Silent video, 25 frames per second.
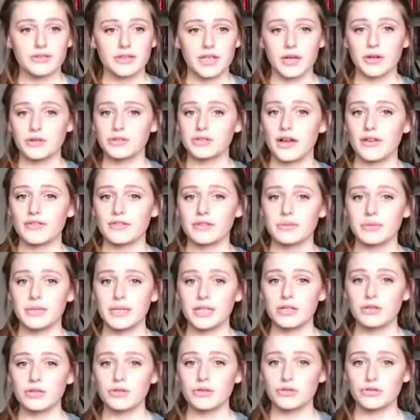They also have to
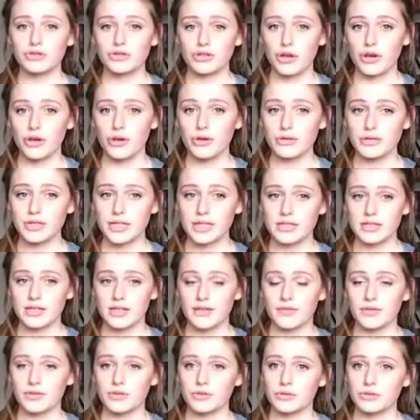be not too
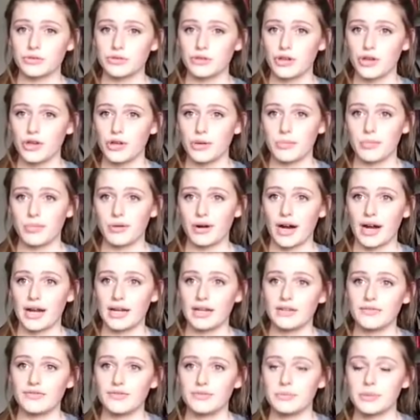sensitive and not too
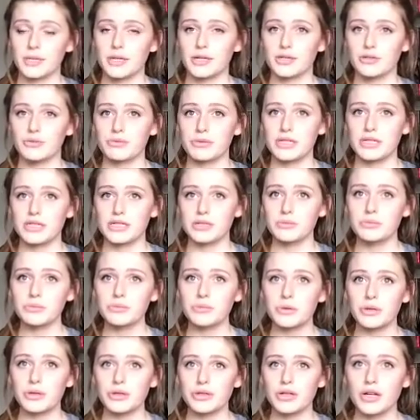brave, because we
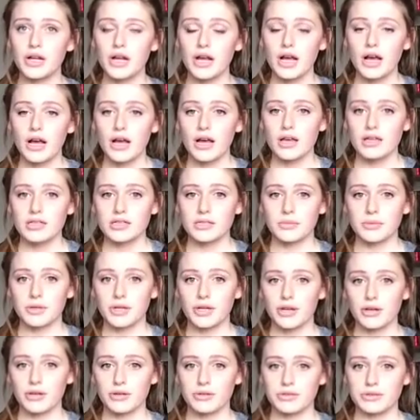didn't want someone
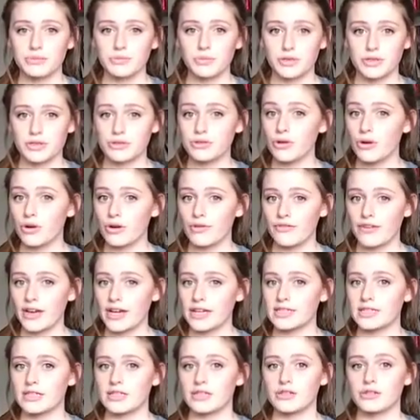who was not
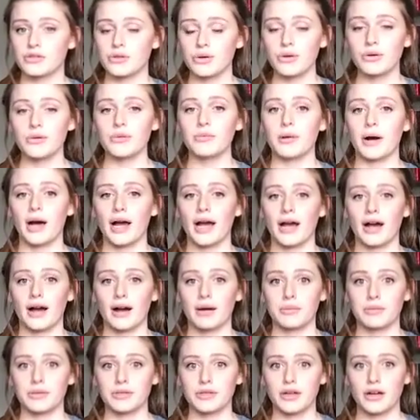affected at all by
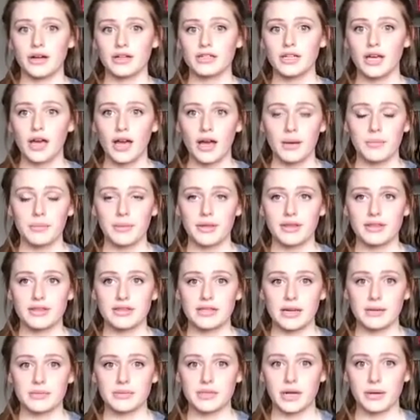our product, but at the
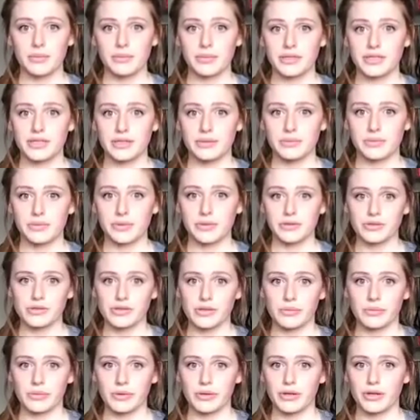same time we didn't want
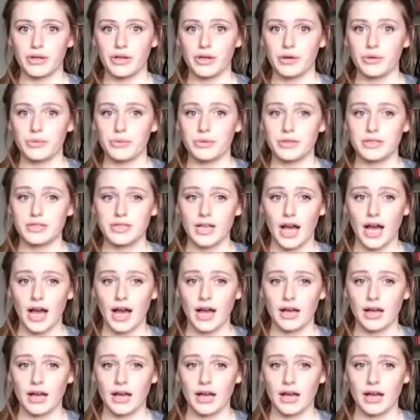someone who was